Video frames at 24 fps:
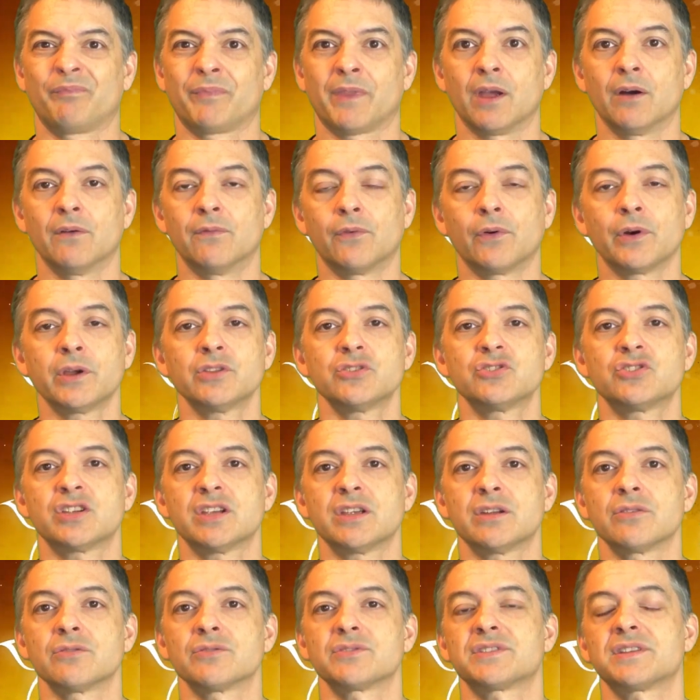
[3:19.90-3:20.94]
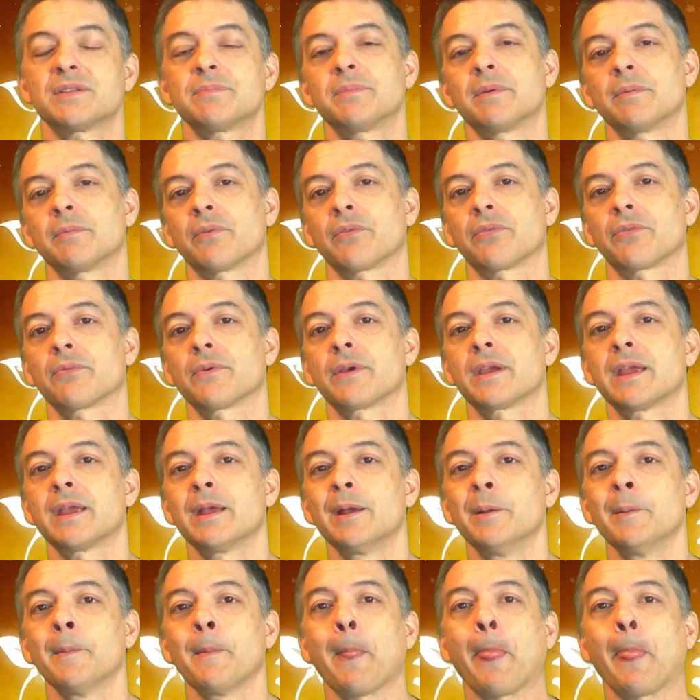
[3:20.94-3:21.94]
Avoid cheaters. Tip number three,